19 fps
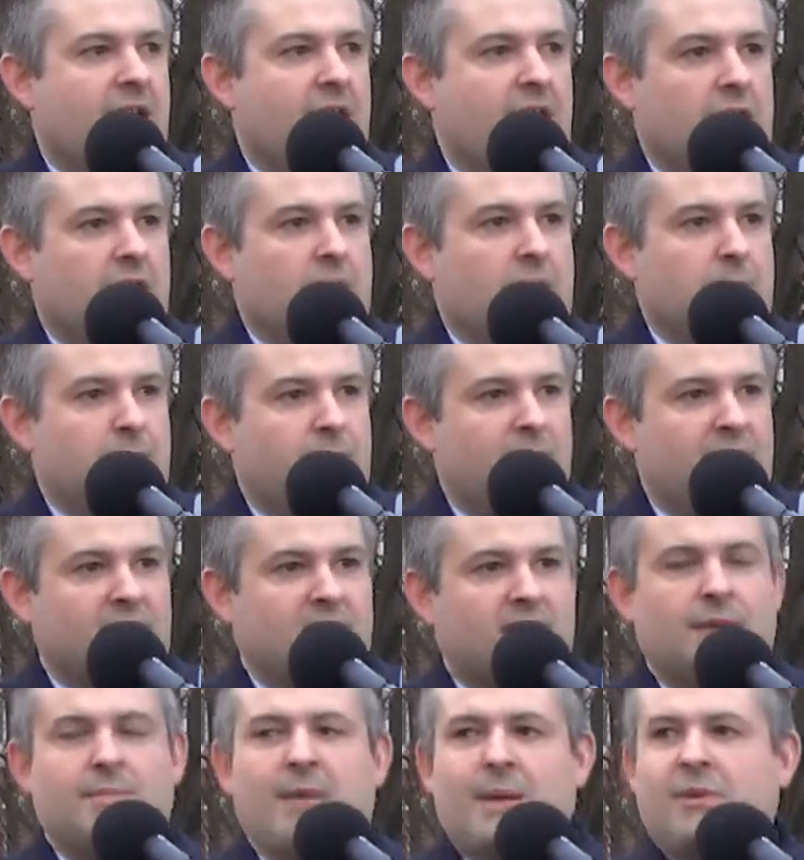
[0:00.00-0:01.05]
And the
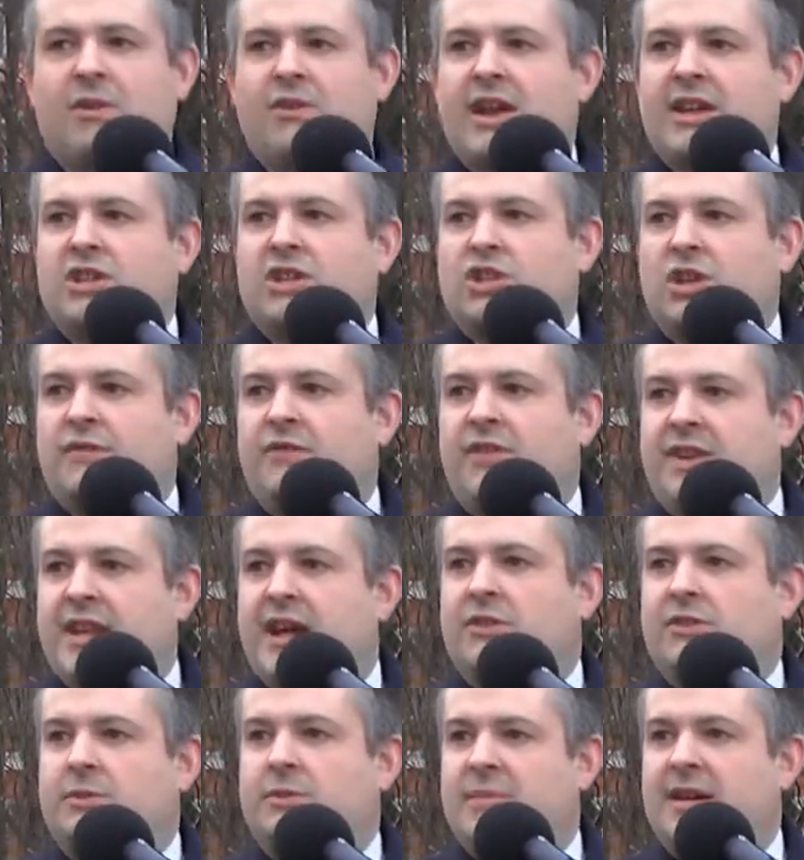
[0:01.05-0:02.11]
best commemoration for
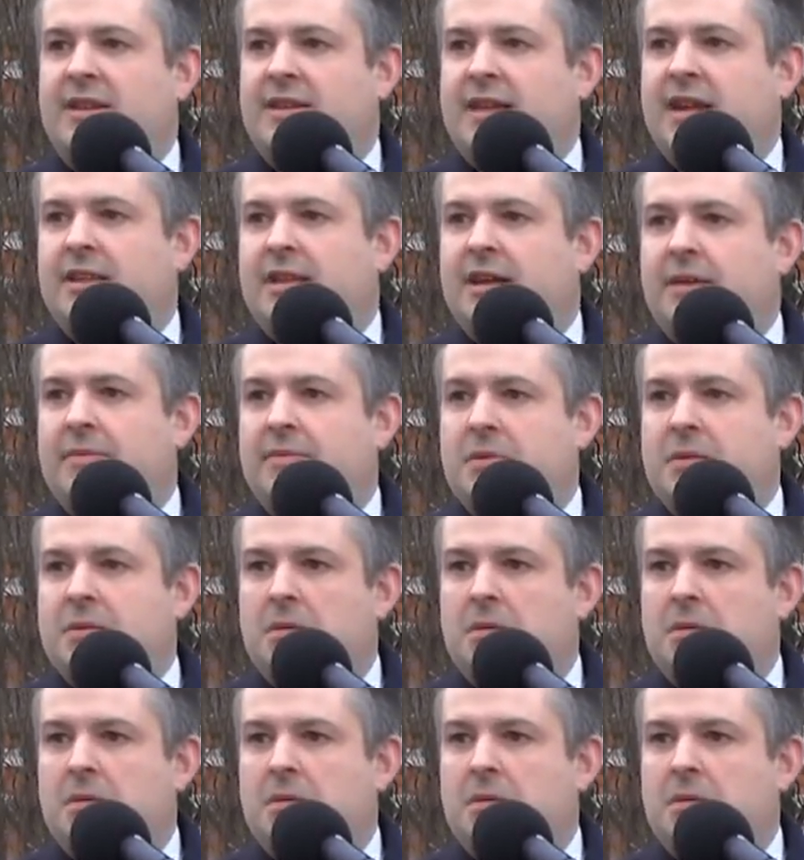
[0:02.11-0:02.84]
Nelson Mandela,